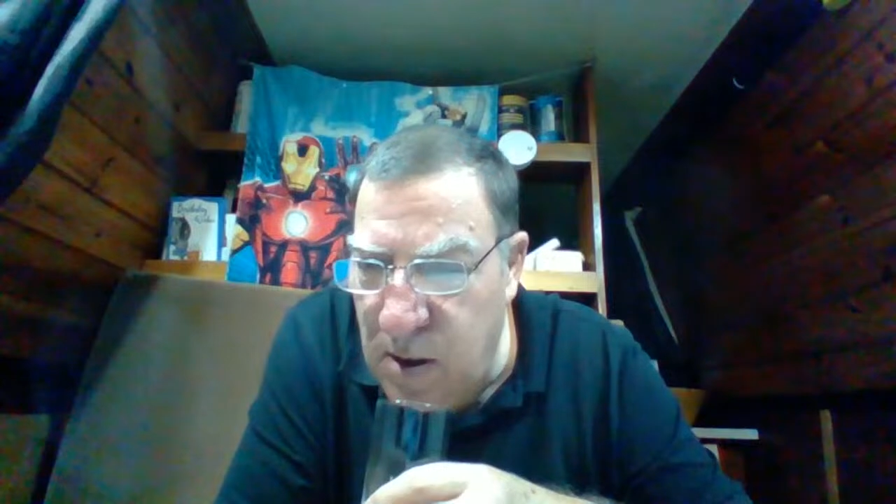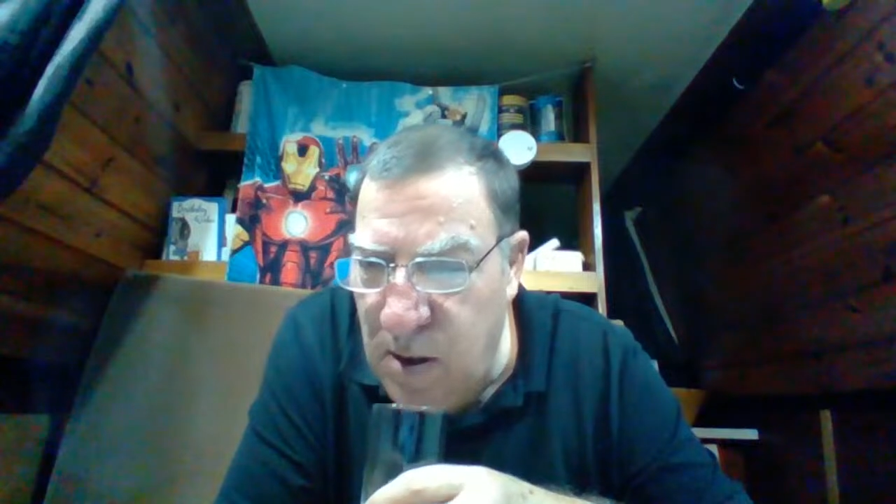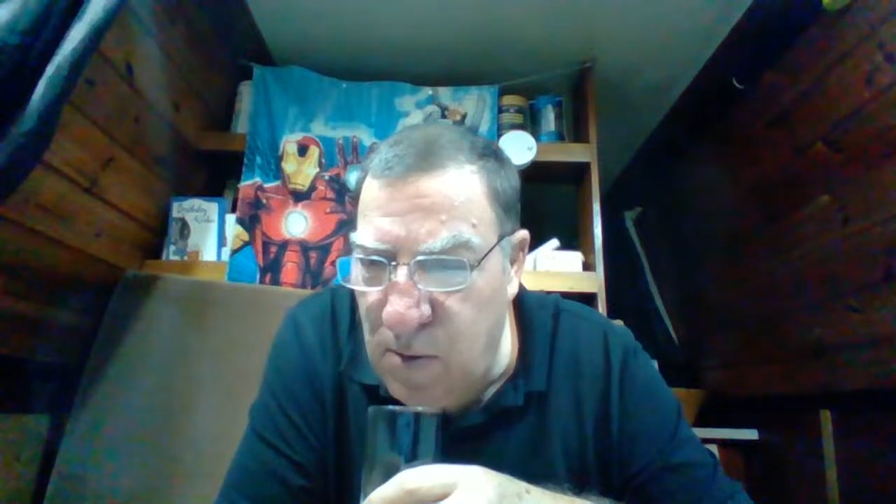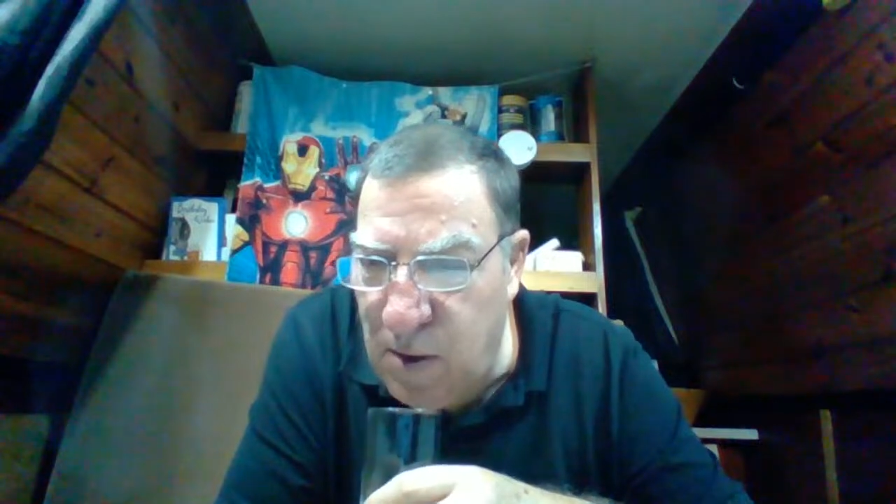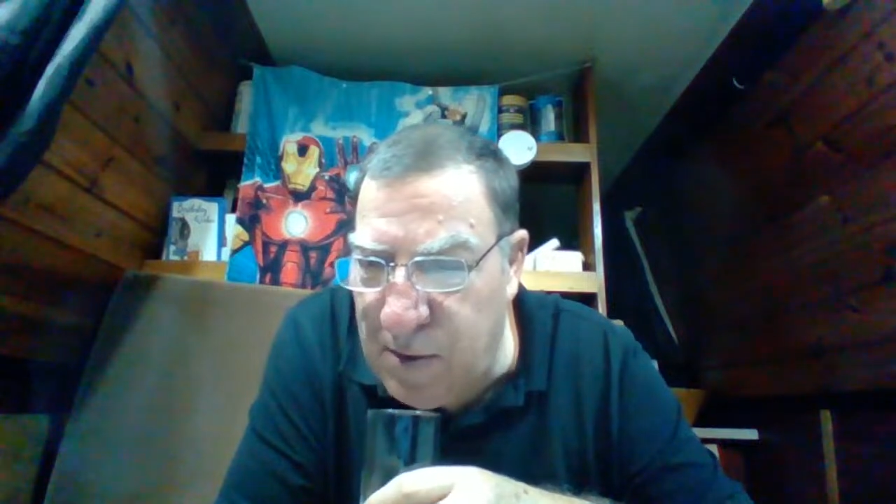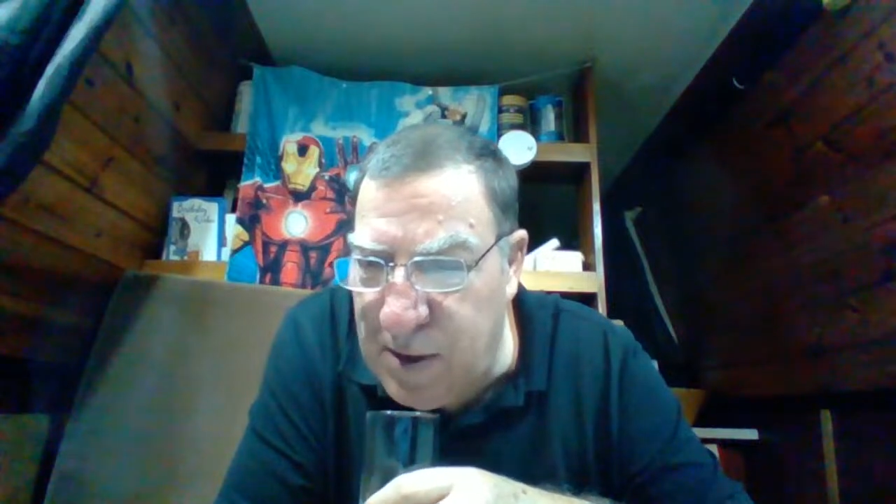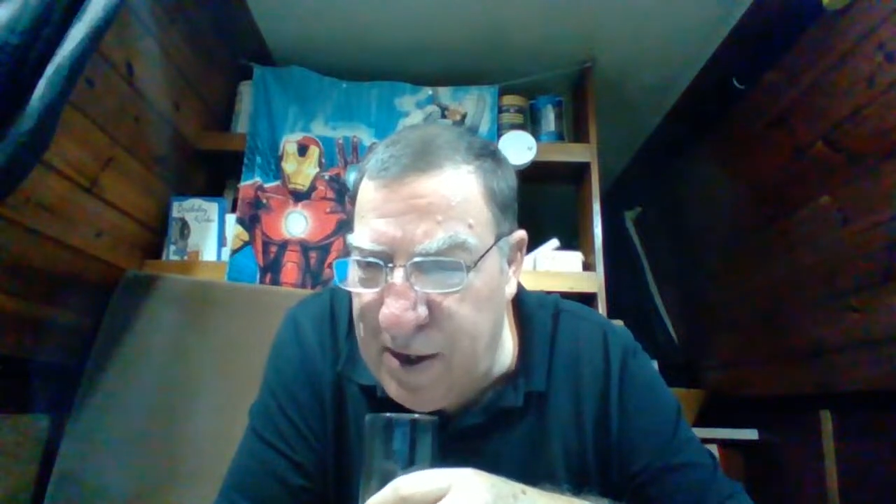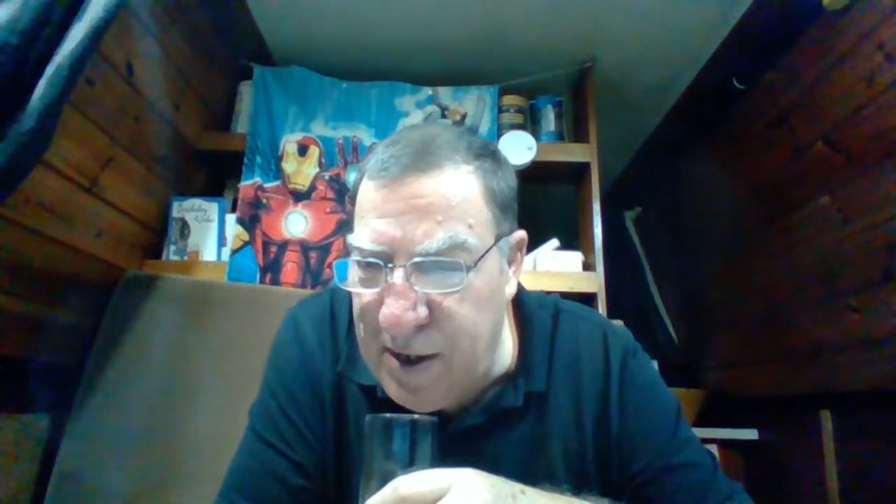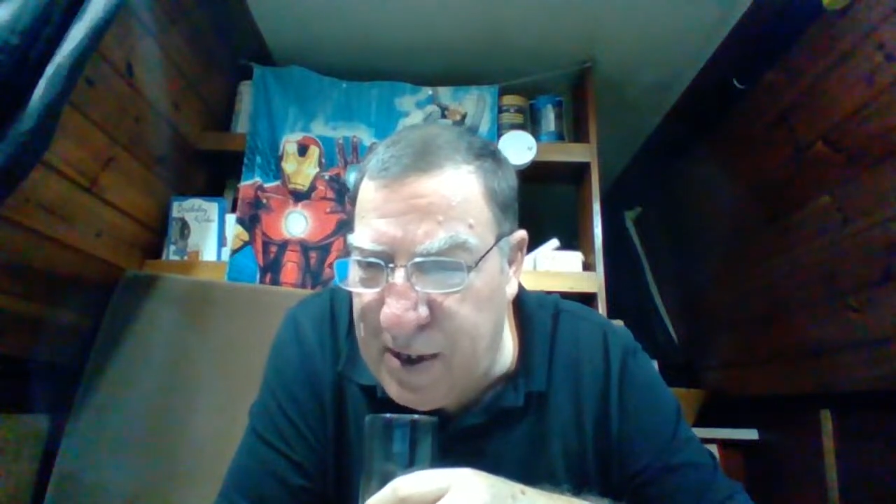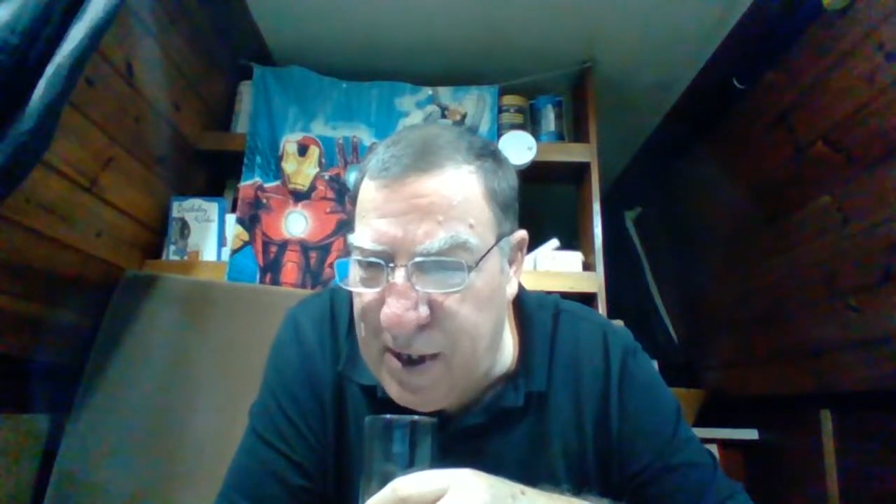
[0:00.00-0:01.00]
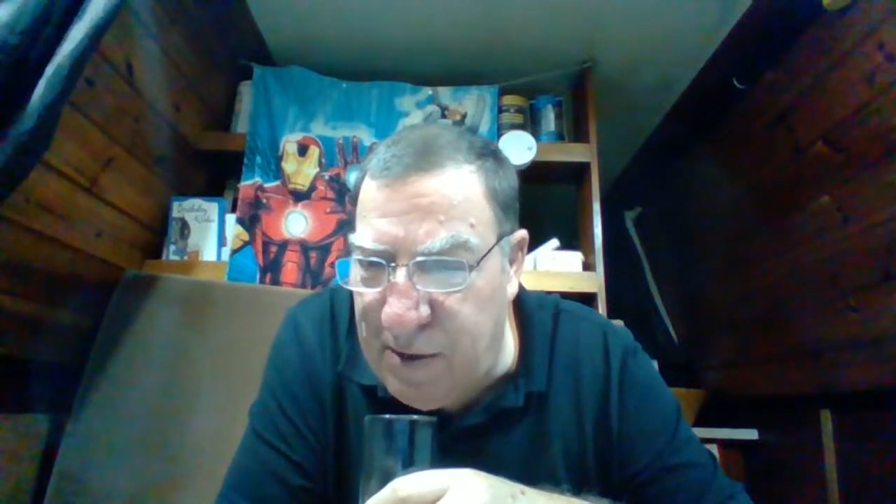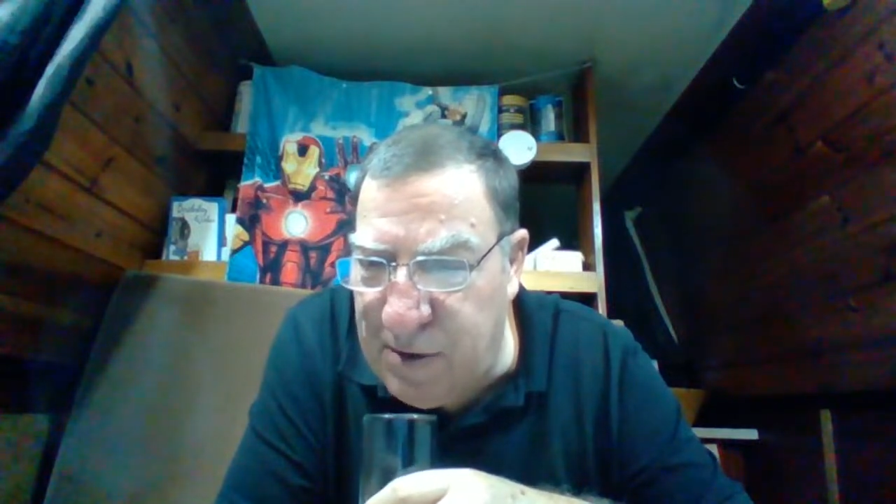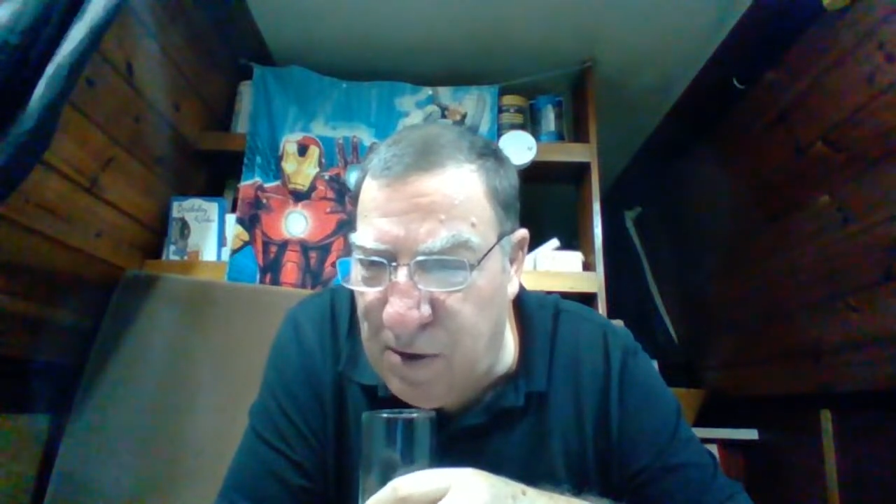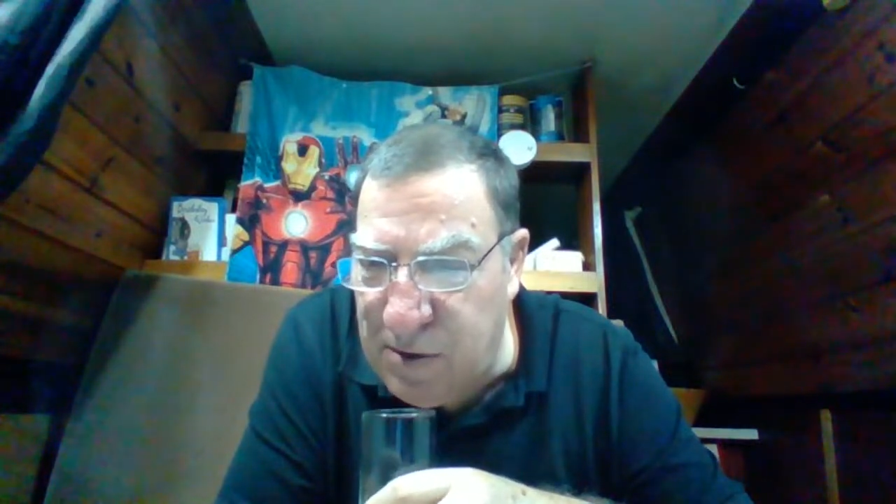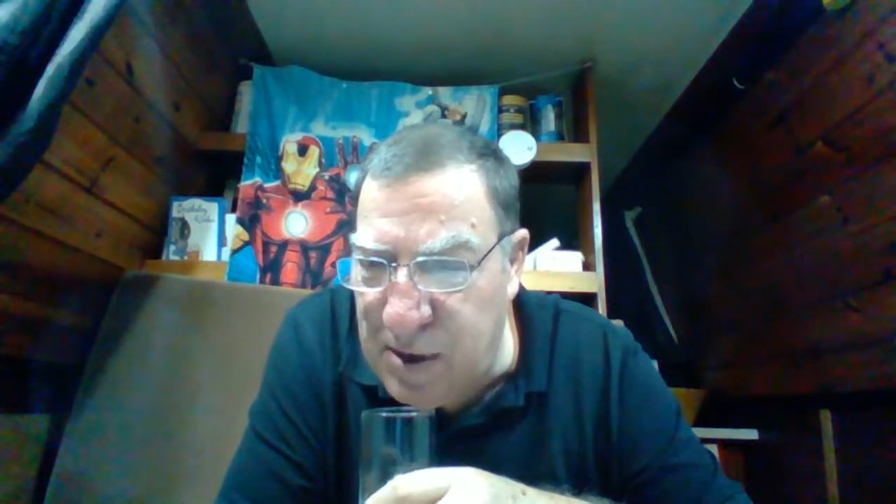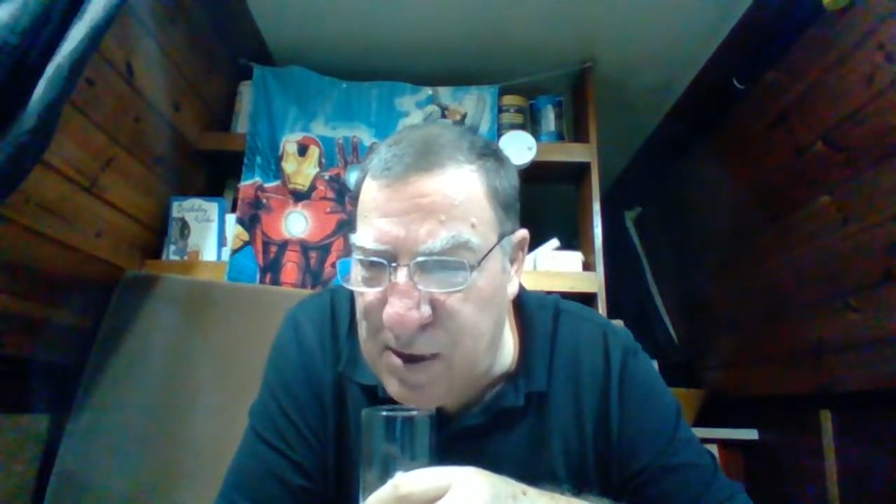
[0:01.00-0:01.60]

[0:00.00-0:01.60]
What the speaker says: Well, there you go. Dr.